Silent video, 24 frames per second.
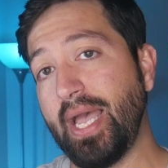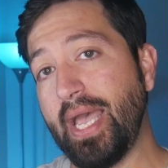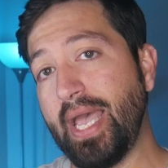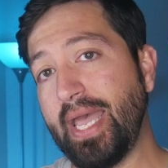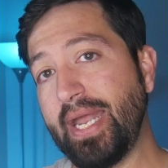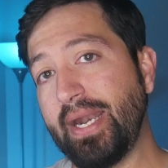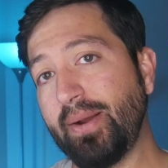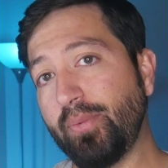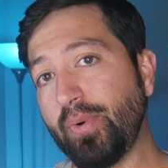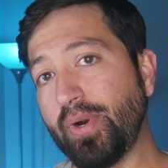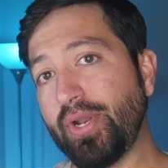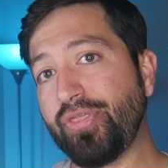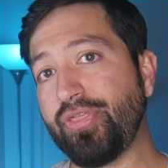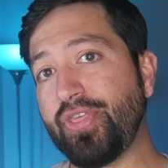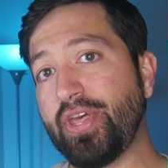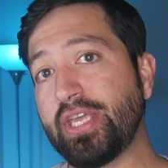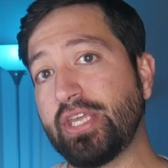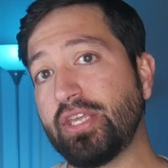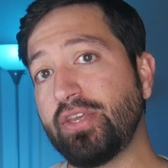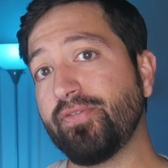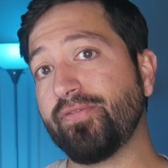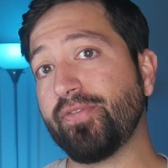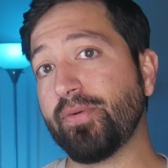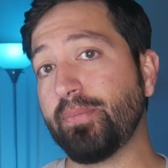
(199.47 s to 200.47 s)
And I want to
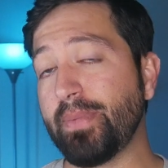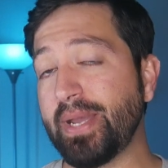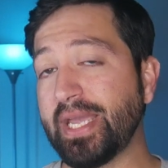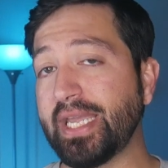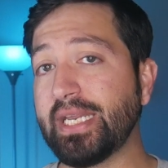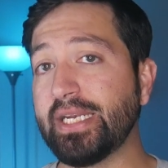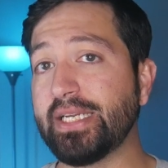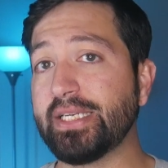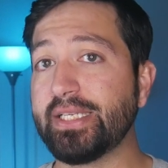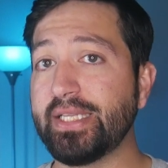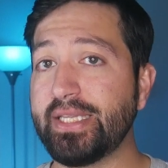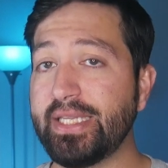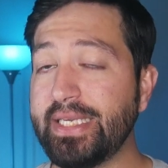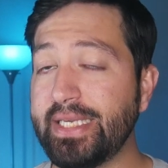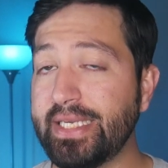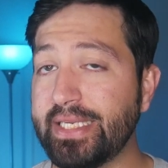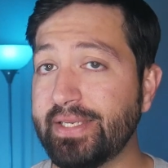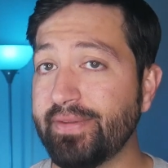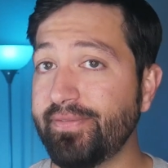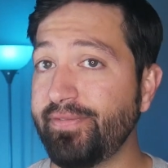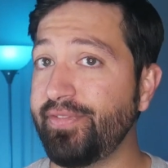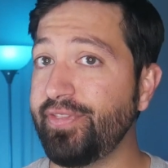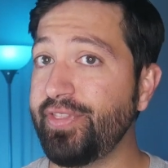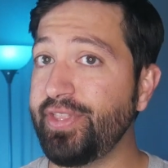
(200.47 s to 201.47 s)
thank you for making it to the
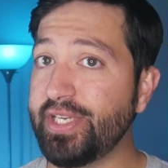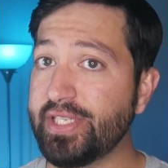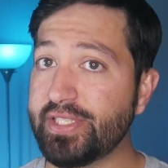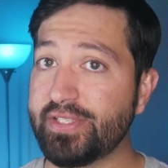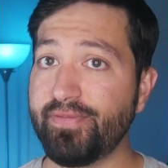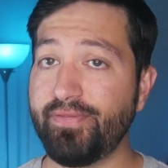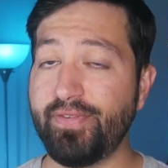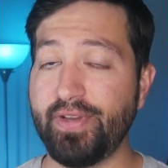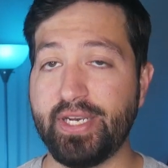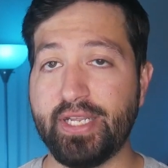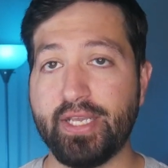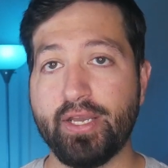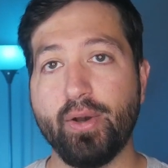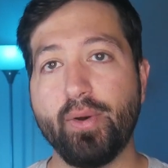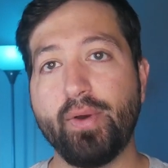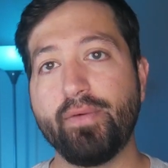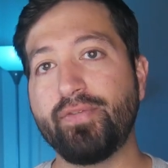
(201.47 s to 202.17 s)
end of this video.